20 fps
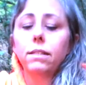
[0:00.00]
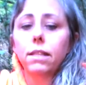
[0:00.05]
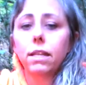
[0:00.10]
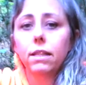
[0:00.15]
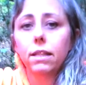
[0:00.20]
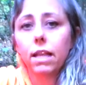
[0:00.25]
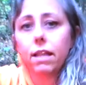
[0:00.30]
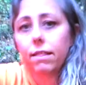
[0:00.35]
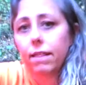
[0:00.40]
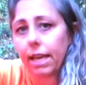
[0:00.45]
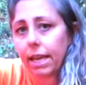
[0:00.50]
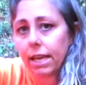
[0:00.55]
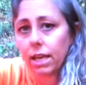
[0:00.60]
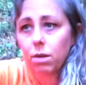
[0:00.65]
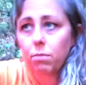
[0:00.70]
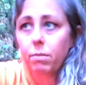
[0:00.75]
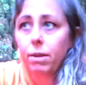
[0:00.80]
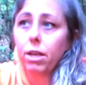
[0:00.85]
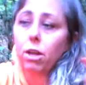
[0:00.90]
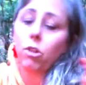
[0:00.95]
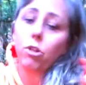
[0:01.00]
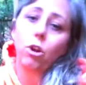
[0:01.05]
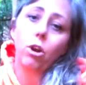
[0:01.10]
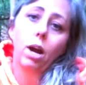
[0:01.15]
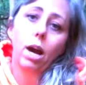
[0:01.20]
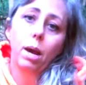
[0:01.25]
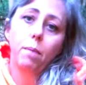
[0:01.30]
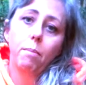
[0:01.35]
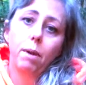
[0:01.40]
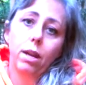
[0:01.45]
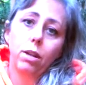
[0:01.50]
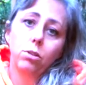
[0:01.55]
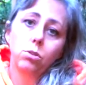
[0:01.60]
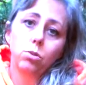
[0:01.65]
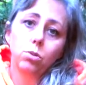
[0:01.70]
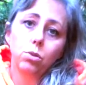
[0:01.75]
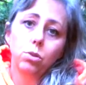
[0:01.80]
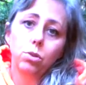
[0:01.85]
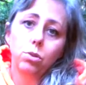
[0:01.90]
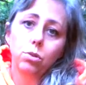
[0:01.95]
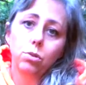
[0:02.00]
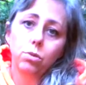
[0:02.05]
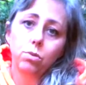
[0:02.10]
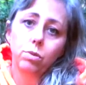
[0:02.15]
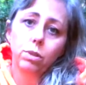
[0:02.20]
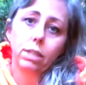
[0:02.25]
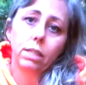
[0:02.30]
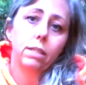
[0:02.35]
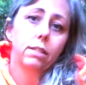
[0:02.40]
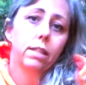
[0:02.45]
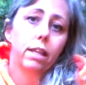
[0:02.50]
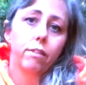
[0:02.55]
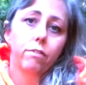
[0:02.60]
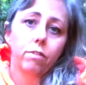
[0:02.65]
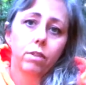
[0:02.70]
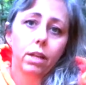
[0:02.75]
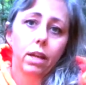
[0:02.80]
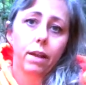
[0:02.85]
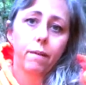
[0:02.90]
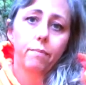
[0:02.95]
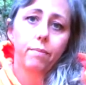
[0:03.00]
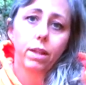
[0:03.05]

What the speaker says: and then they can be on their high pedestals really safely.